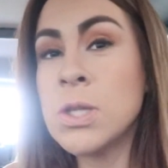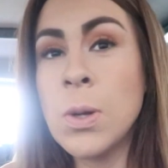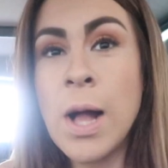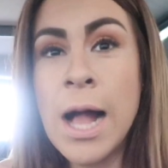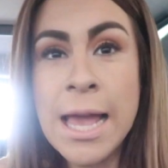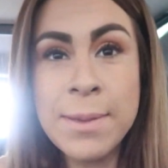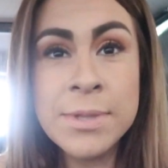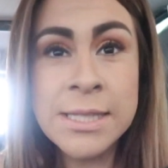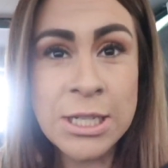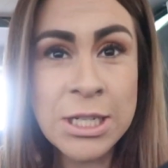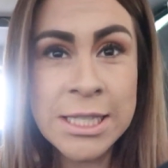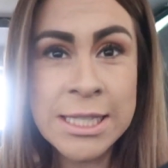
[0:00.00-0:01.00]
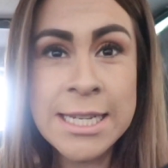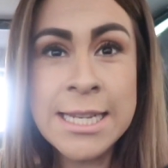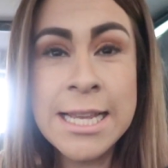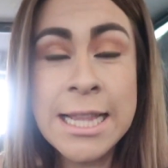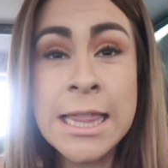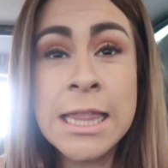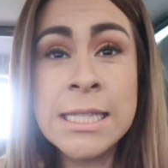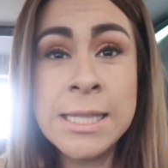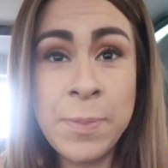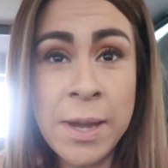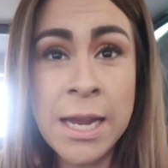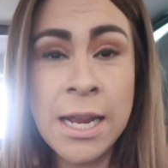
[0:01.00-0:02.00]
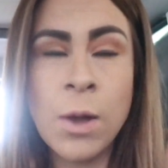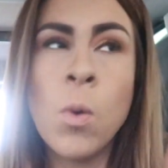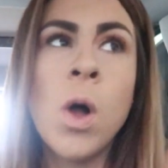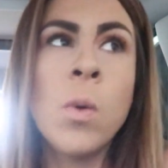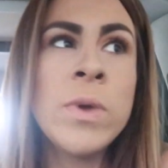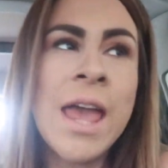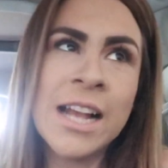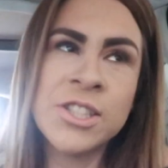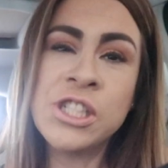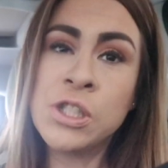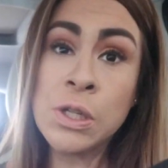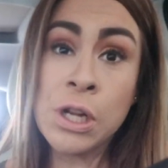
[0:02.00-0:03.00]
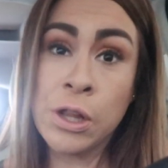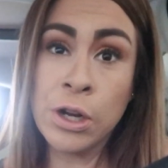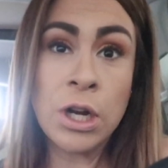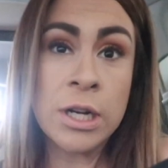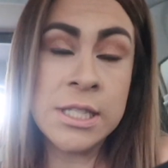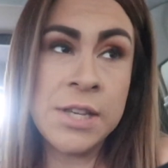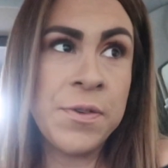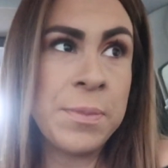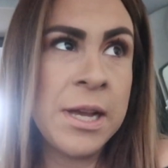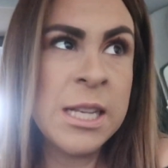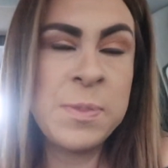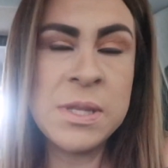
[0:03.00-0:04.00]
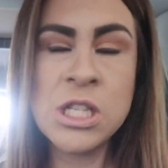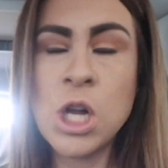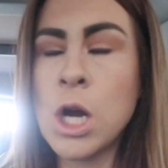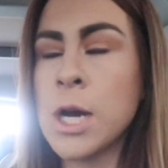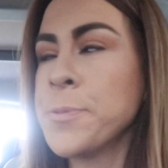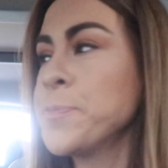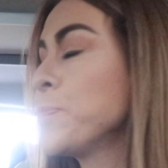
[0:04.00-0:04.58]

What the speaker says: So I'm seriously debating. Well, we actually do need another car seat for my husband's car.